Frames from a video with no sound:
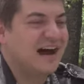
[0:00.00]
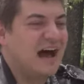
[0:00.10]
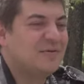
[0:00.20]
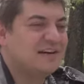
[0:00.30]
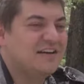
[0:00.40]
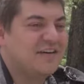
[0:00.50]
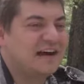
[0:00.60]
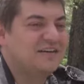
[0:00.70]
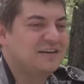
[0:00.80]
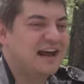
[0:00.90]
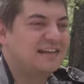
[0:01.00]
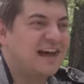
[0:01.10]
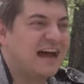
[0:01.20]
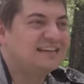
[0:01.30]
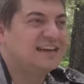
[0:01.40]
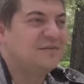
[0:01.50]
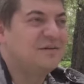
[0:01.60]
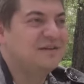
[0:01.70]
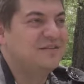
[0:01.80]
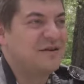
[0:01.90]
If I could, I'd take a
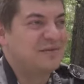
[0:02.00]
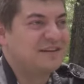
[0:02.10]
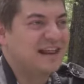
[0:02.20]
pill that would